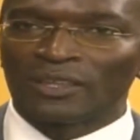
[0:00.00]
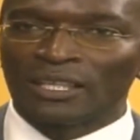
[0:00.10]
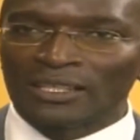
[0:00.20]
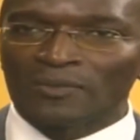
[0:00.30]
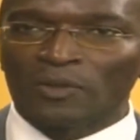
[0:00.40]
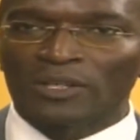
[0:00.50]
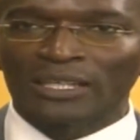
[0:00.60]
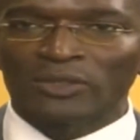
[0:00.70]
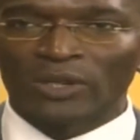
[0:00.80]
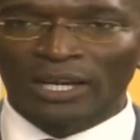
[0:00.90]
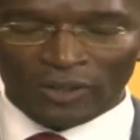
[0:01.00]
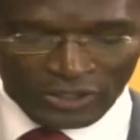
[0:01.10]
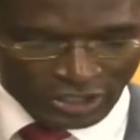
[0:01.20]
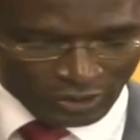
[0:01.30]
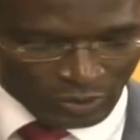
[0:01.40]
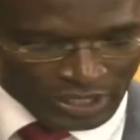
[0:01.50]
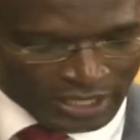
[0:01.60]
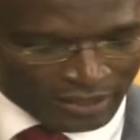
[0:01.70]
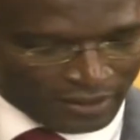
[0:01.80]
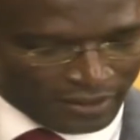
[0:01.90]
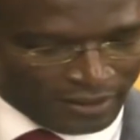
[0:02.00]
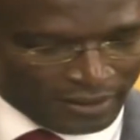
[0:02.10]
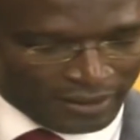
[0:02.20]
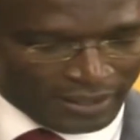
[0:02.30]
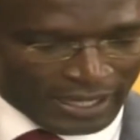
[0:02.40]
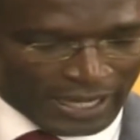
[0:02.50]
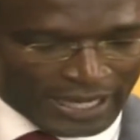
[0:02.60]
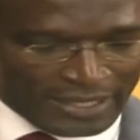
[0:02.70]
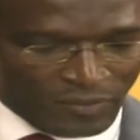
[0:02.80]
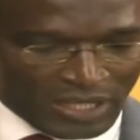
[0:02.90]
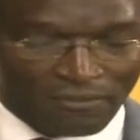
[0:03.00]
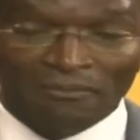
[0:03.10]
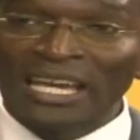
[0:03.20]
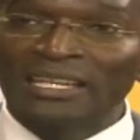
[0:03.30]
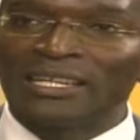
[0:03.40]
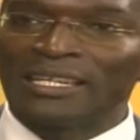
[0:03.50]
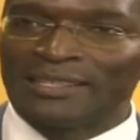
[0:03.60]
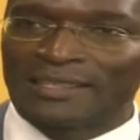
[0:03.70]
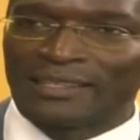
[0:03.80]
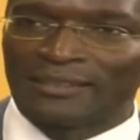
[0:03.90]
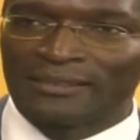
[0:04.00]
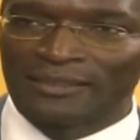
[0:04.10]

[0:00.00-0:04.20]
this product we are launching today has been made easy